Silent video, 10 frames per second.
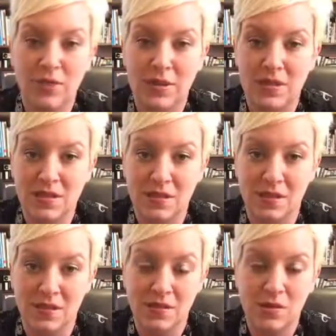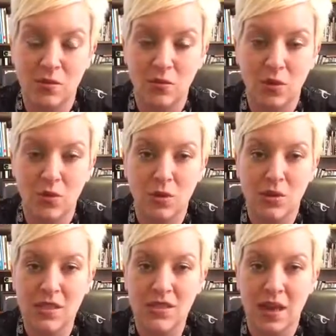businesses or we're
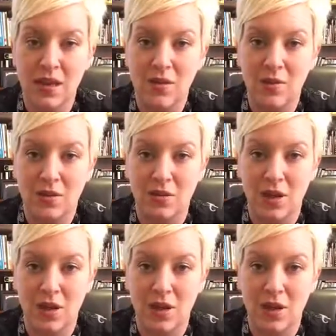deciding whether